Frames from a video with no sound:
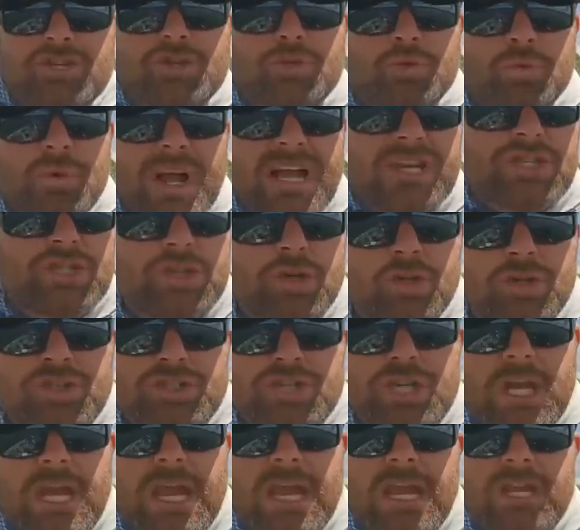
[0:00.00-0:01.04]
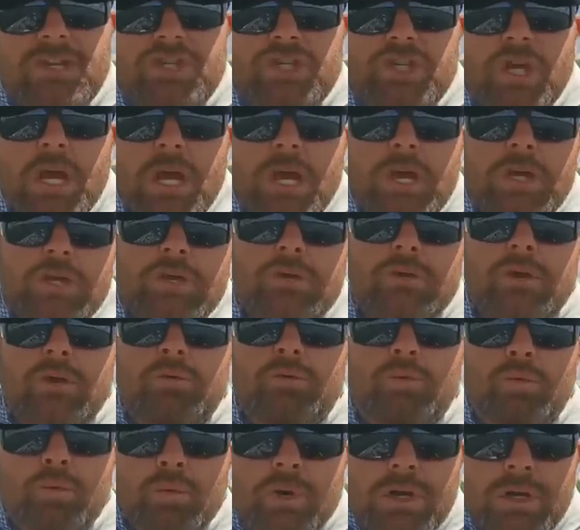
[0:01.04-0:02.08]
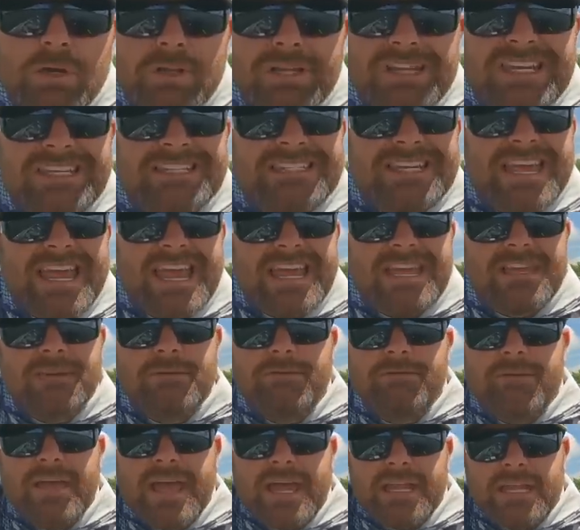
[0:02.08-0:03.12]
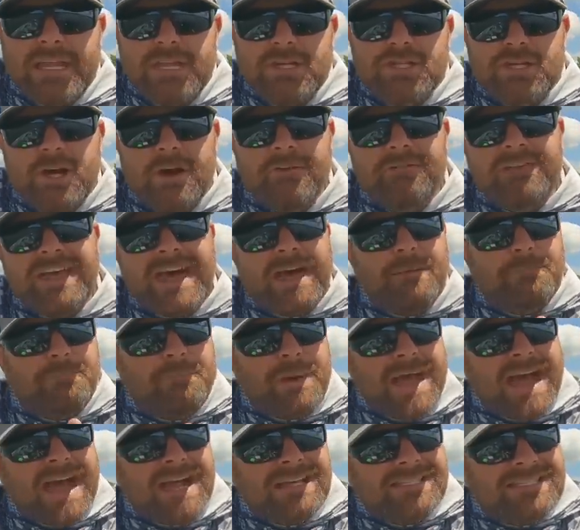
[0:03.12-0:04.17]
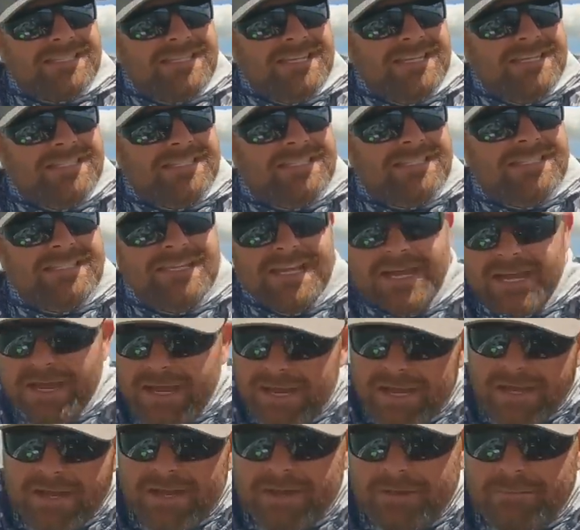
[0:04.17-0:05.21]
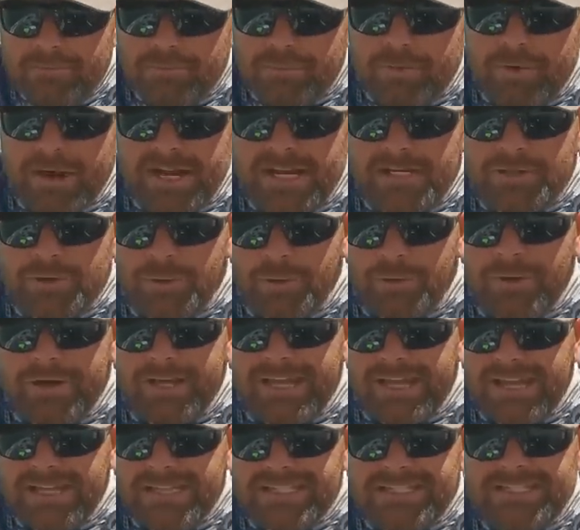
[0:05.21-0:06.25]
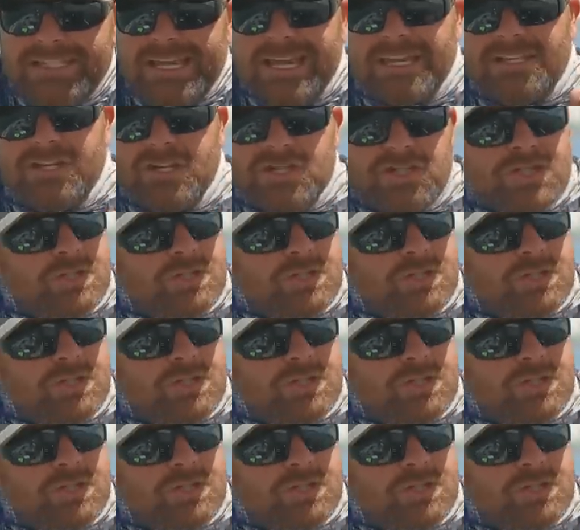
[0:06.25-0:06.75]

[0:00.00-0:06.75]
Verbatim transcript: Directional change, you can really take advantage of that bass's predatory instinct to